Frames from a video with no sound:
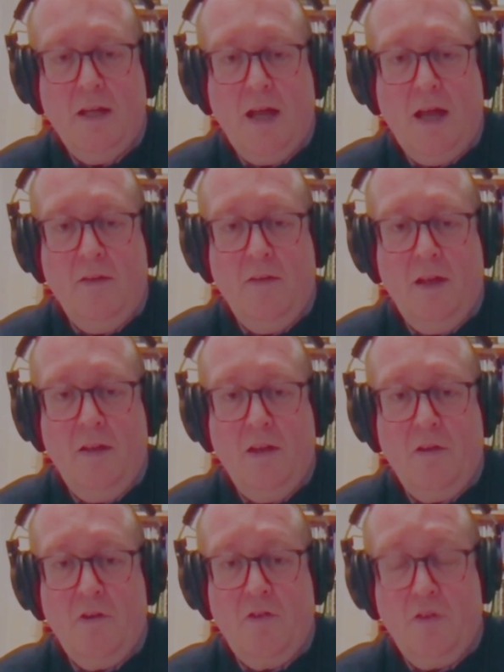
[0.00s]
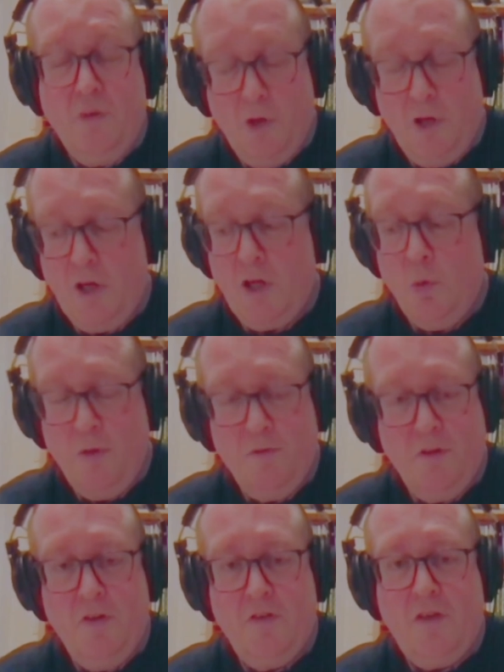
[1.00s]
and then there are similar
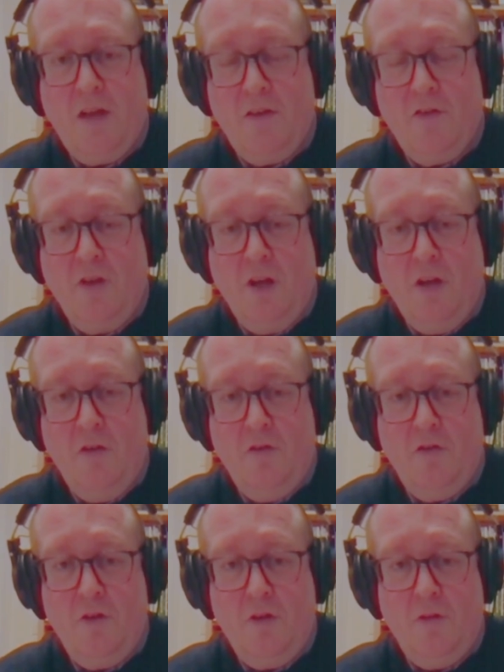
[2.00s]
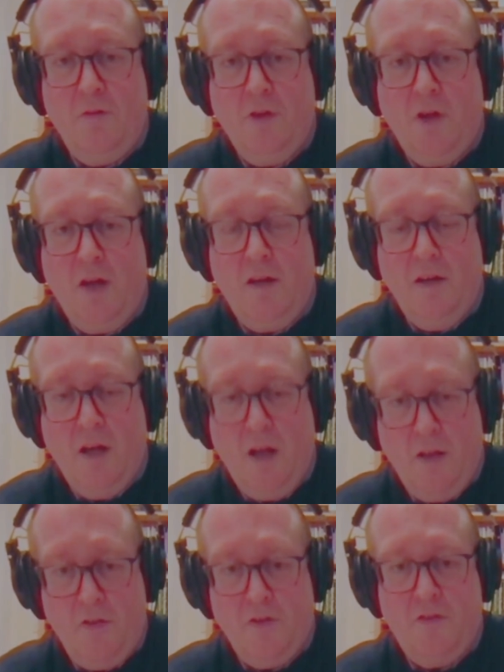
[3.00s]
equivalent sandstones that you find in
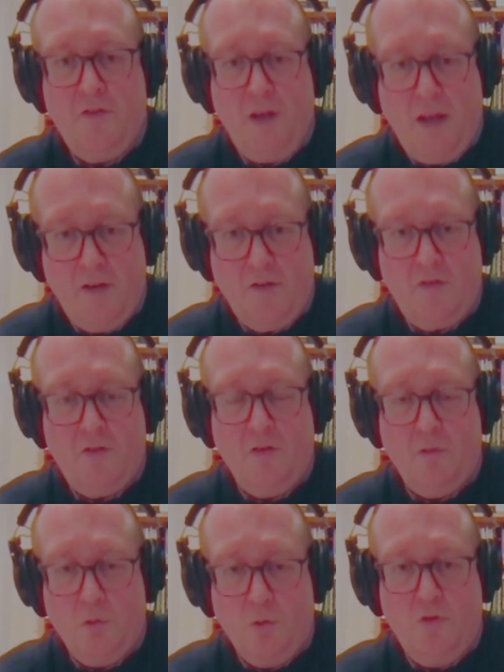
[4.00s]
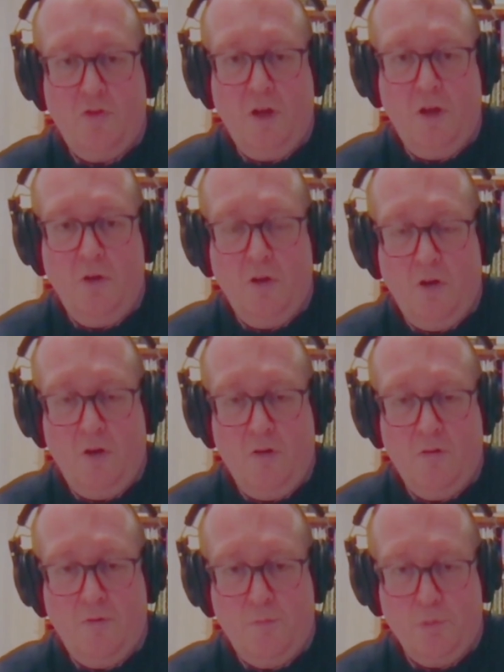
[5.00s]
other states that are also
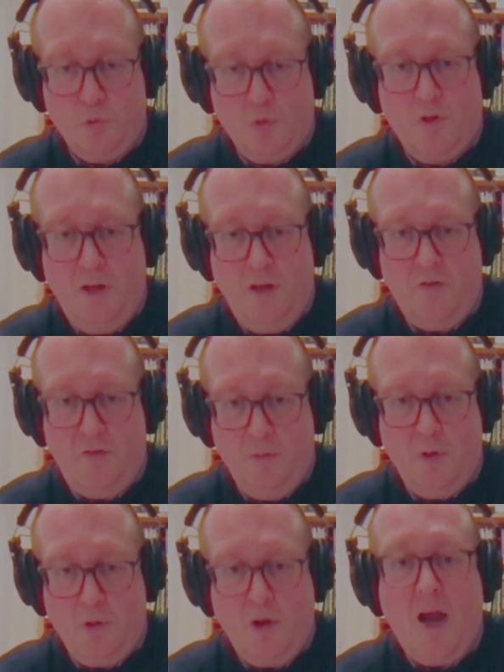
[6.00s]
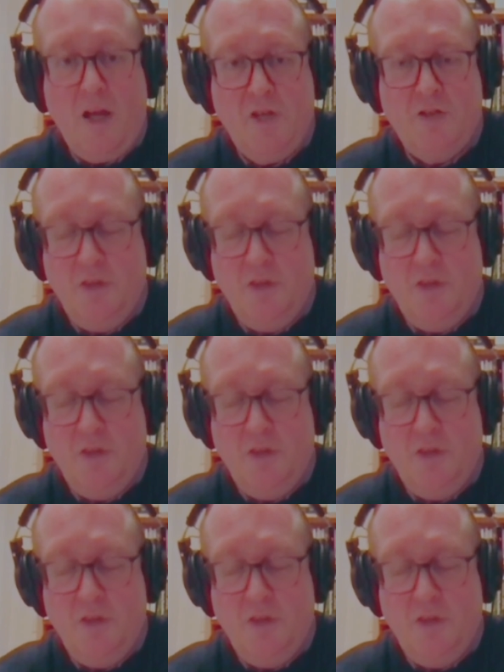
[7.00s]
of broadly similar age.